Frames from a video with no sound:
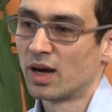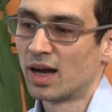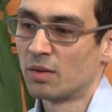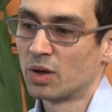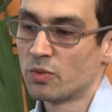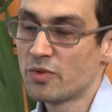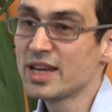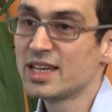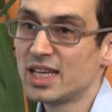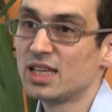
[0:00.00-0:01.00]
we
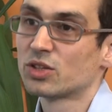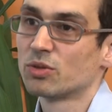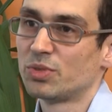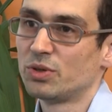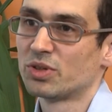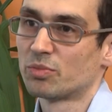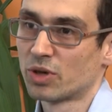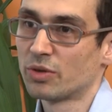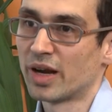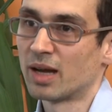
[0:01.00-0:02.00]
really need computer
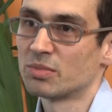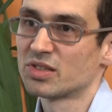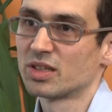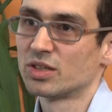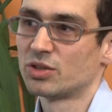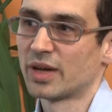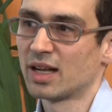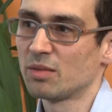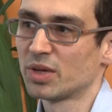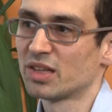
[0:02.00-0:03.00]
programs to
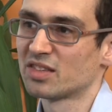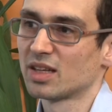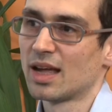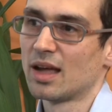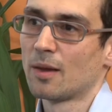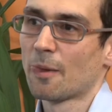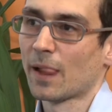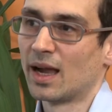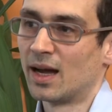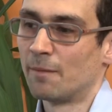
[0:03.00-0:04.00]
help us
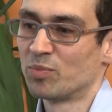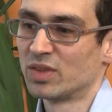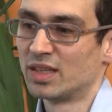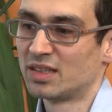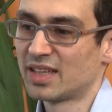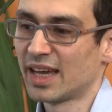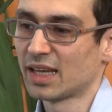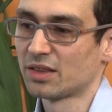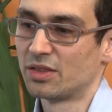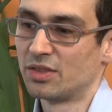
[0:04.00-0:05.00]

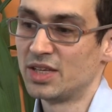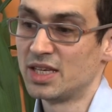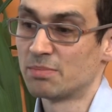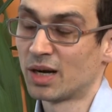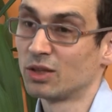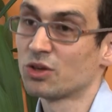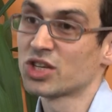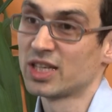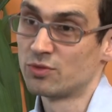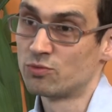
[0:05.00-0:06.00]
detect the
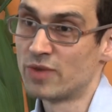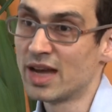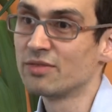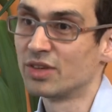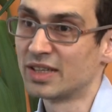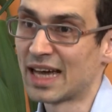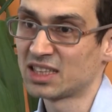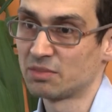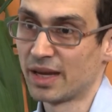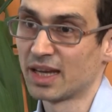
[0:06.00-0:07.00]
biologically relevant
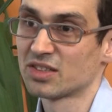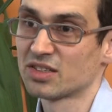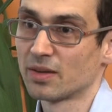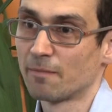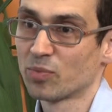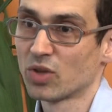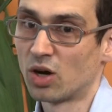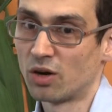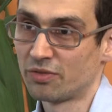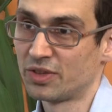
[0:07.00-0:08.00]
aspects
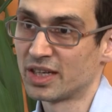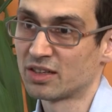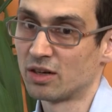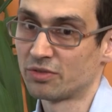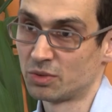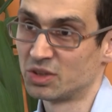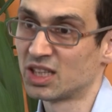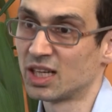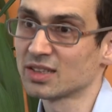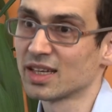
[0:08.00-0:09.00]
of the
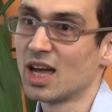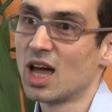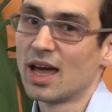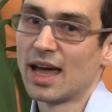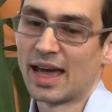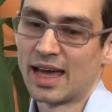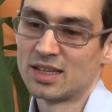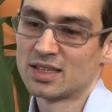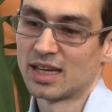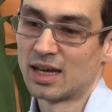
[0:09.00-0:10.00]
result
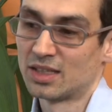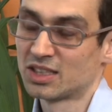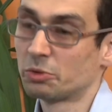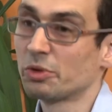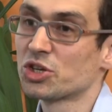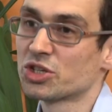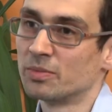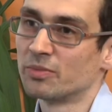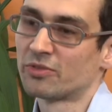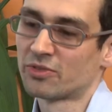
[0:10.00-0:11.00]
and distinguish
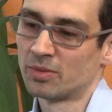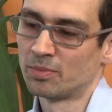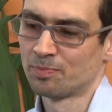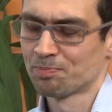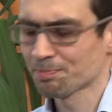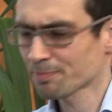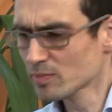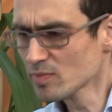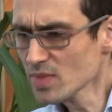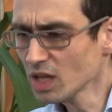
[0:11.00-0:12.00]
them from
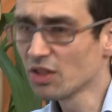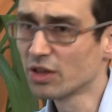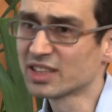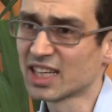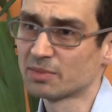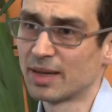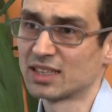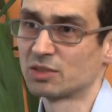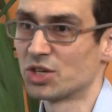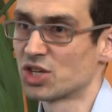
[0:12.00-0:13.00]
those
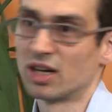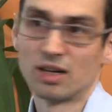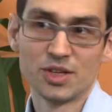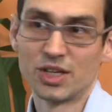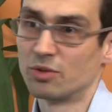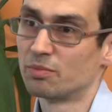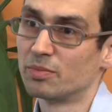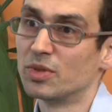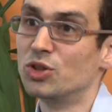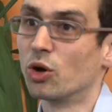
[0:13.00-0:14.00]
aspects which are
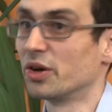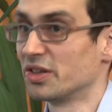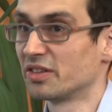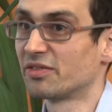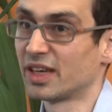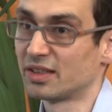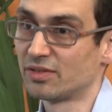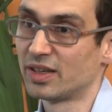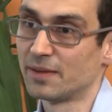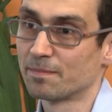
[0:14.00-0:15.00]
noise,
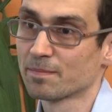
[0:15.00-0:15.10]
effectively.